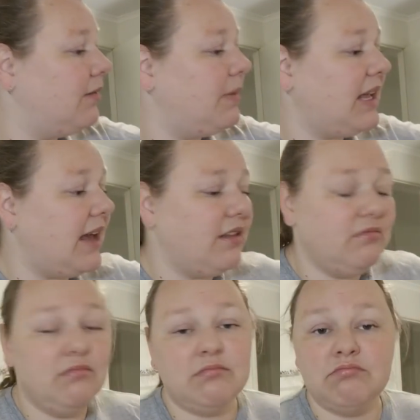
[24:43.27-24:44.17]
but yeah,
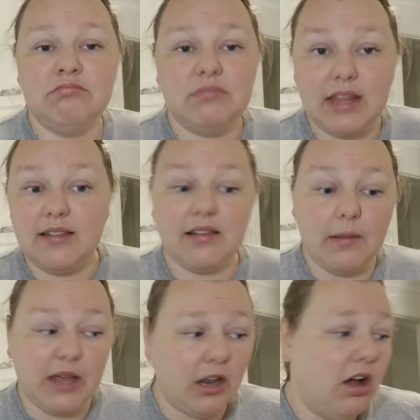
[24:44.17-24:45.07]
that's
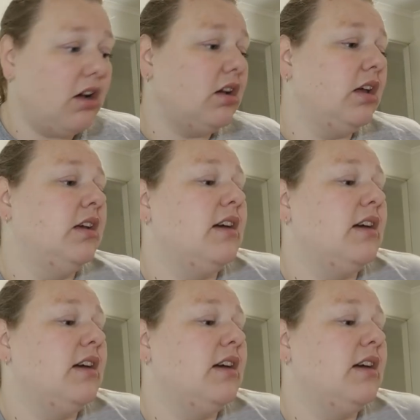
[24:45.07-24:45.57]
coming along.